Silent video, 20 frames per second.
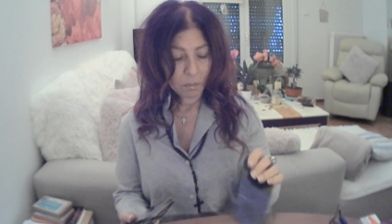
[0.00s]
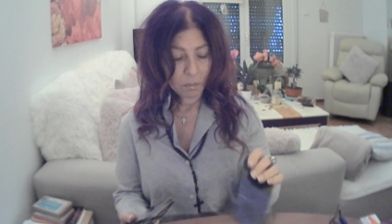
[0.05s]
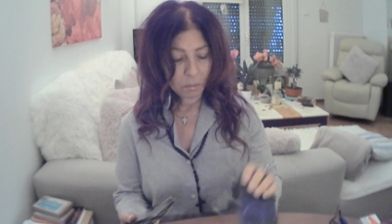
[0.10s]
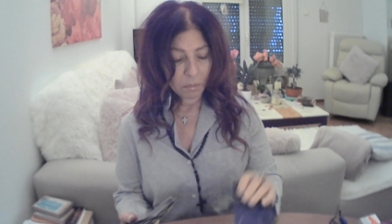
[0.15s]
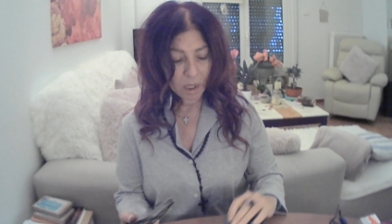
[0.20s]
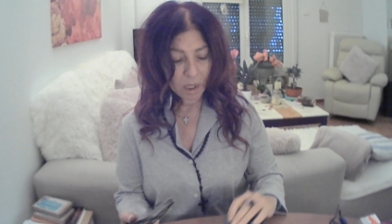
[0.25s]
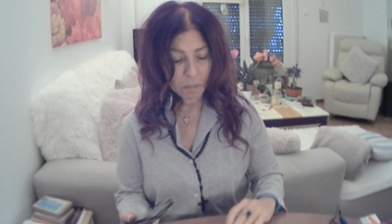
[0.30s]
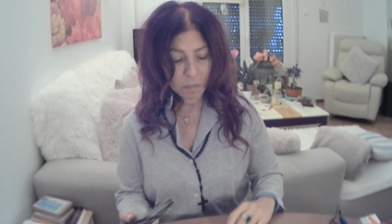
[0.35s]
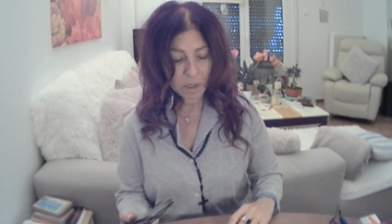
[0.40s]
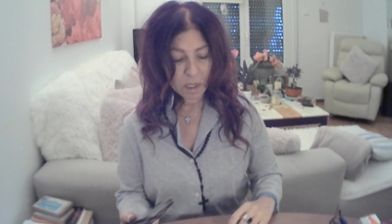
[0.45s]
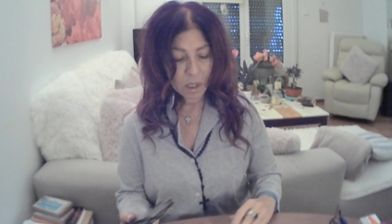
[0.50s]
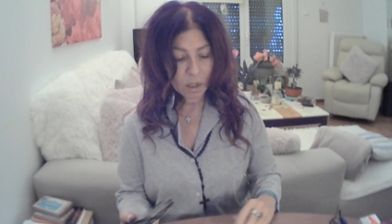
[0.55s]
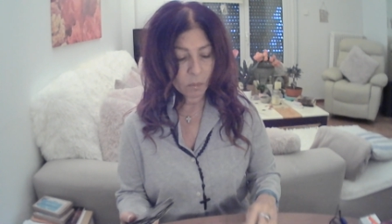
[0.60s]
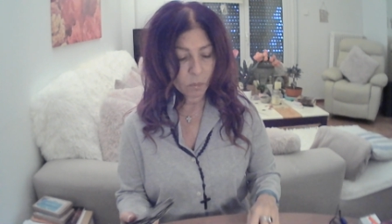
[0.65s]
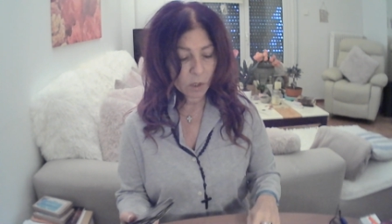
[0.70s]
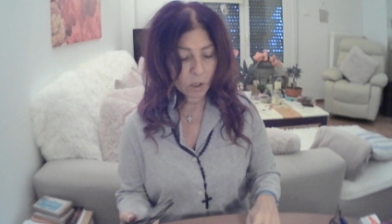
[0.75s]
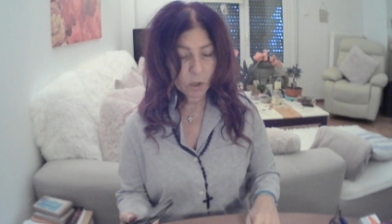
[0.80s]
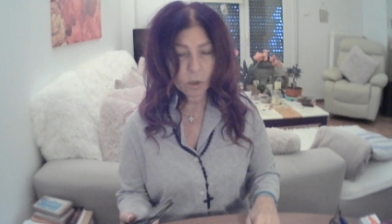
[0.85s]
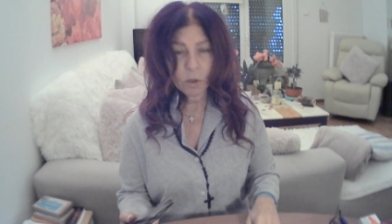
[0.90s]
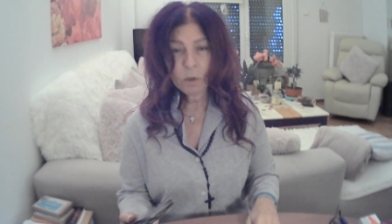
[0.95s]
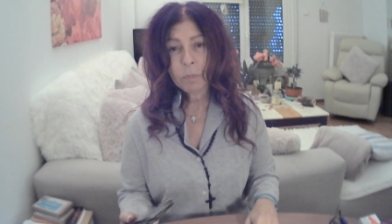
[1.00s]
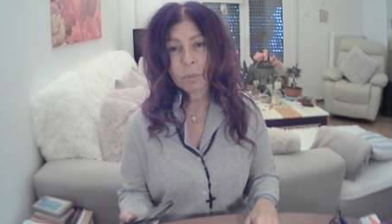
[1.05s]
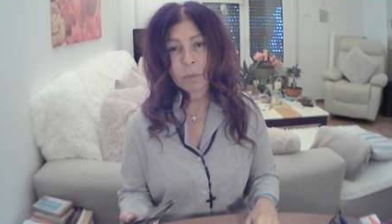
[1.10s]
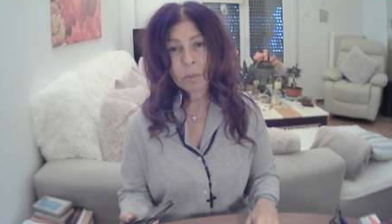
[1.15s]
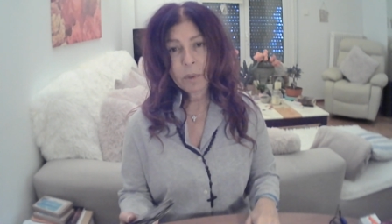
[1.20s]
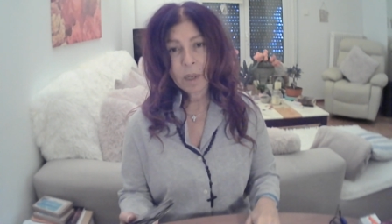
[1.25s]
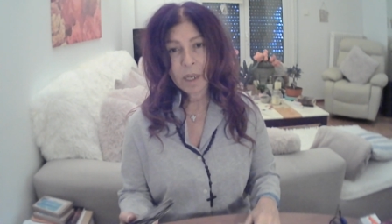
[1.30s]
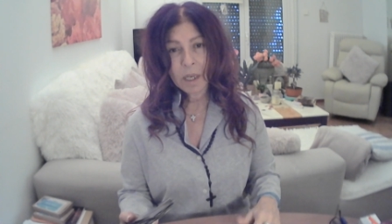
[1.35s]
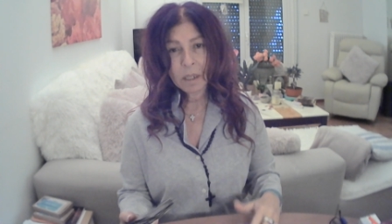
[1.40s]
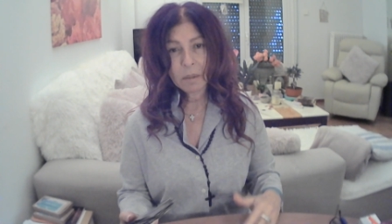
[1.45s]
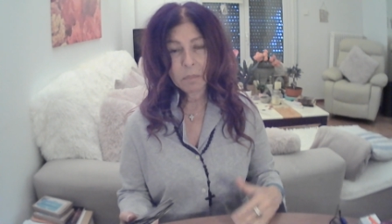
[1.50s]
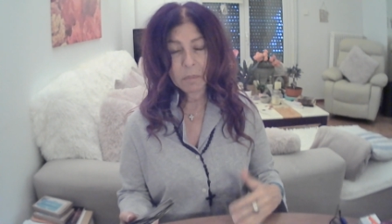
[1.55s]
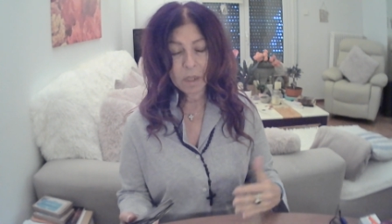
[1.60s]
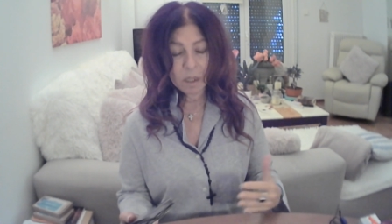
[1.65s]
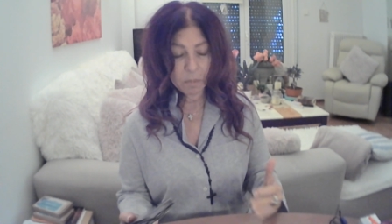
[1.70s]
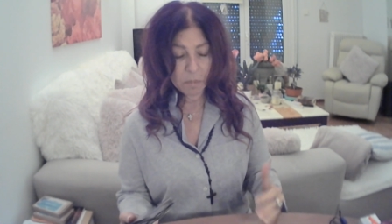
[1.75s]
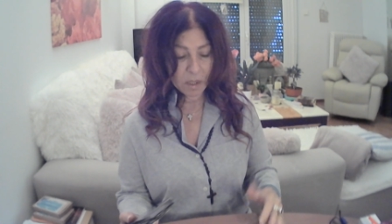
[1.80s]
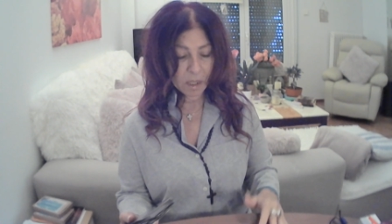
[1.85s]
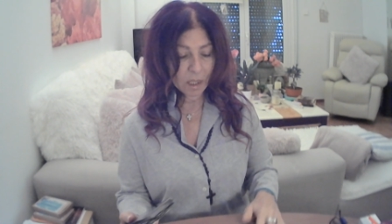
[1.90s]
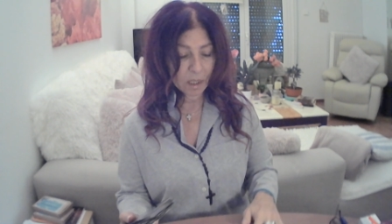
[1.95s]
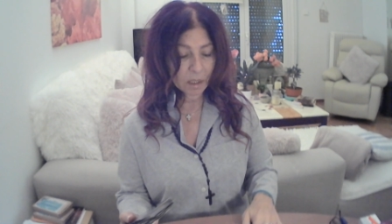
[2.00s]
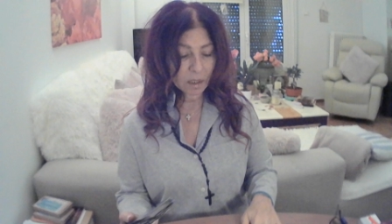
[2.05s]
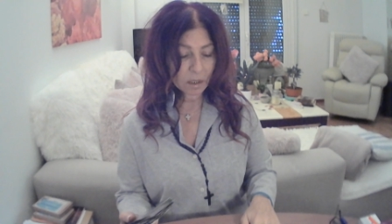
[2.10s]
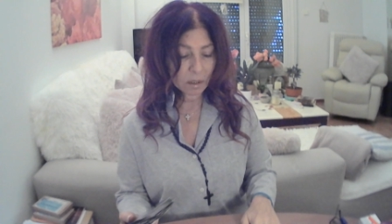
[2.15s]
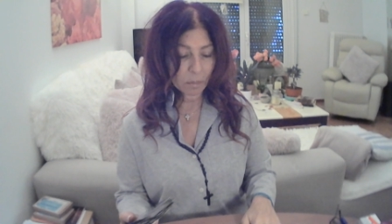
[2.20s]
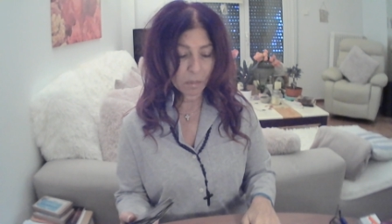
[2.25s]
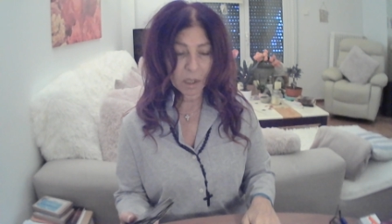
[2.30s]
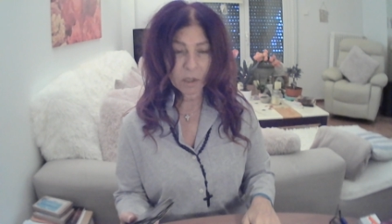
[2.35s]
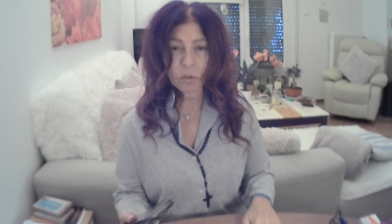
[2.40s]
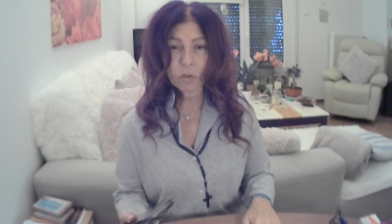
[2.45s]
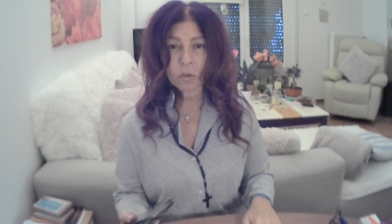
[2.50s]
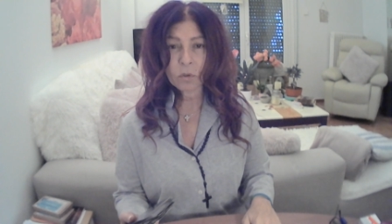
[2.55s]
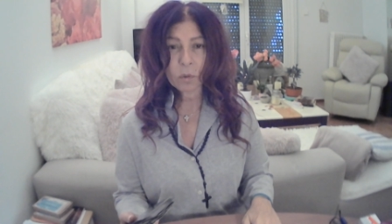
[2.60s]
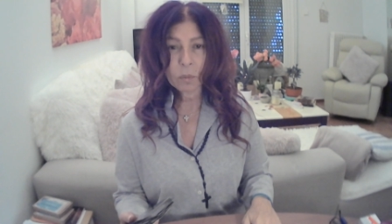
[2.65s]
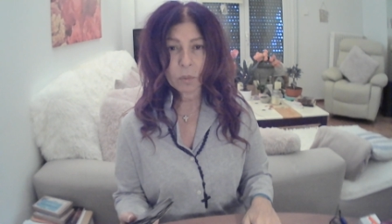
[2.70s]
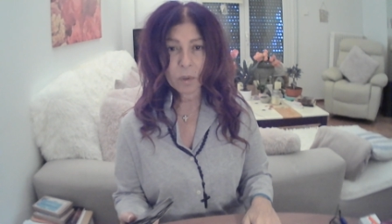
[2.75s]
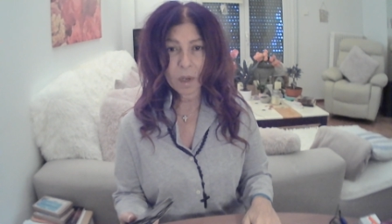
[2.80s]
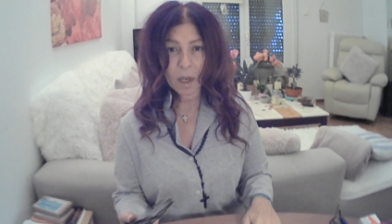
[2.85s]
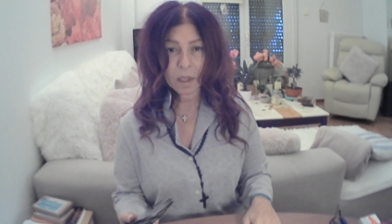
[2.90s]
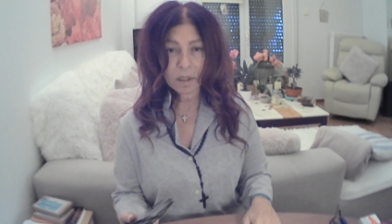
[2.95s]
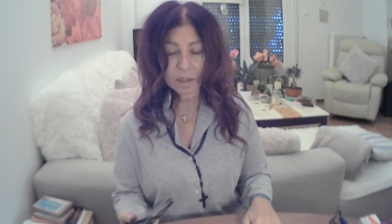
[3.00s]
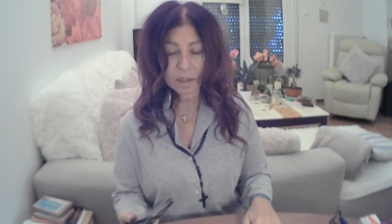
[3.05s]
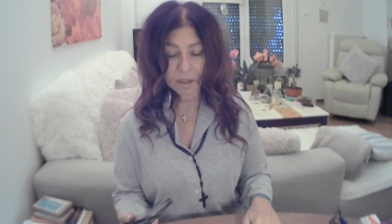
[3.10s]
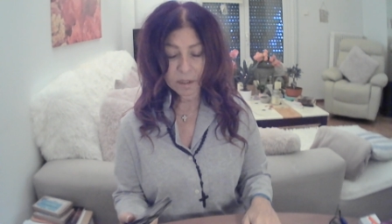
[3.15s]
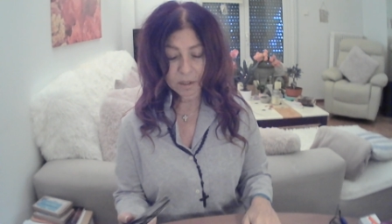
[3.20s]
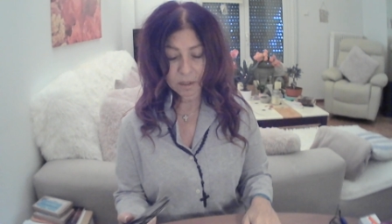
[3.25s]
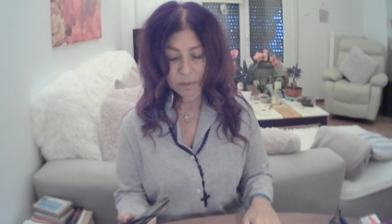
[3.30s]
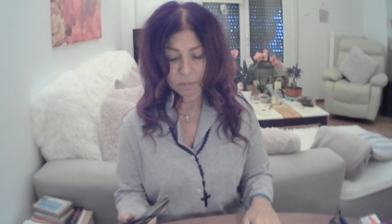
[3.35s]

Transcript: Maybe recuperate, maybe get some extra rest.